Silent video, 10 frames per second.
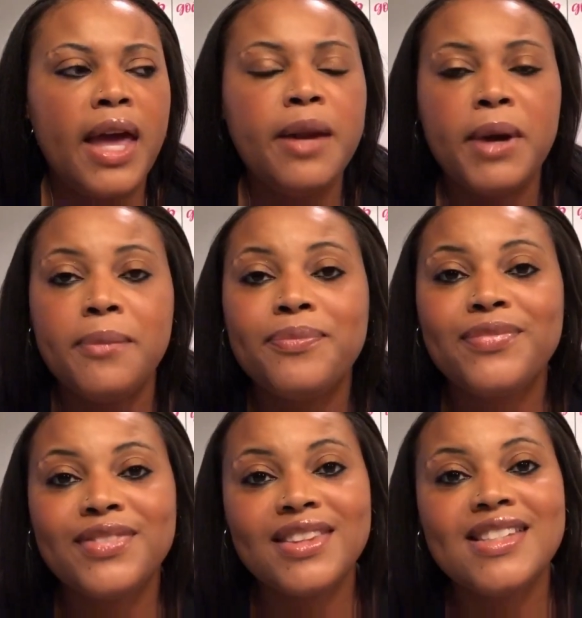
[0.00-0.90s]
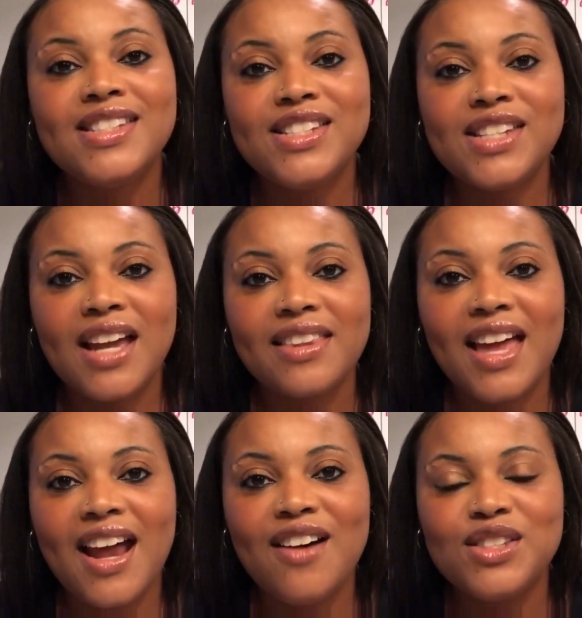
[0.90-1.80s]
anyway, check
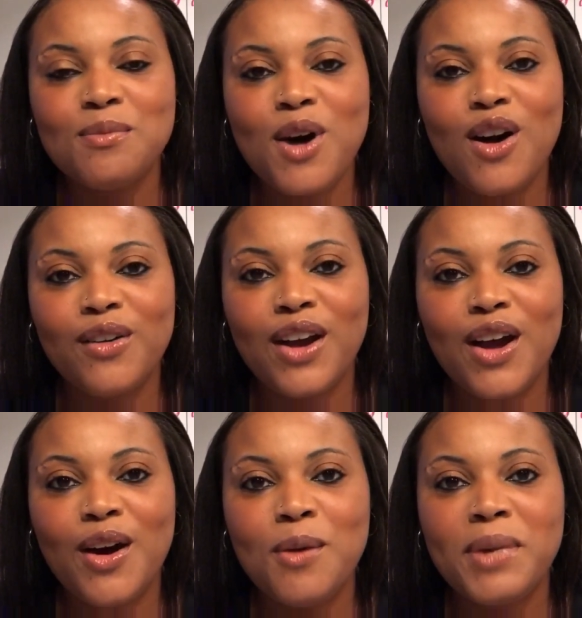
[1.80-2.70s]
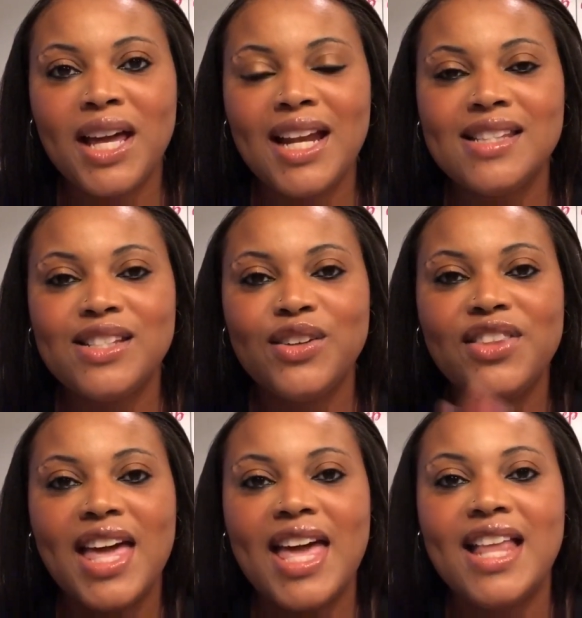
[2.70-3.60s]
that out tomorrow, but until
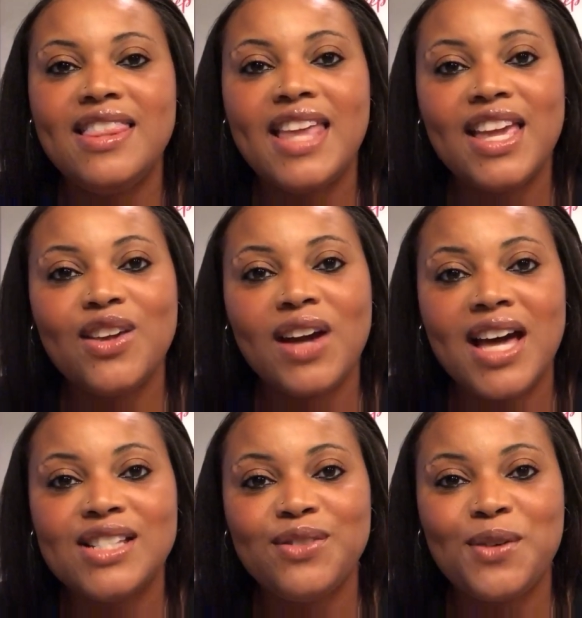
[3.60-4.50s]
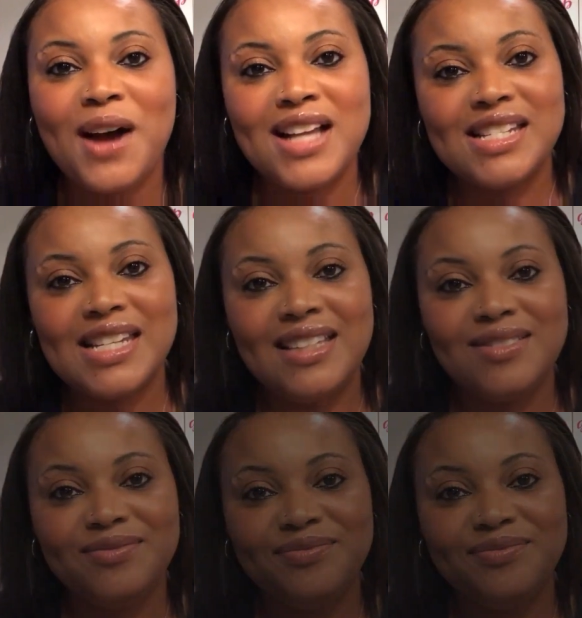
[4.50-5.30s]
then, thank you guys for watching.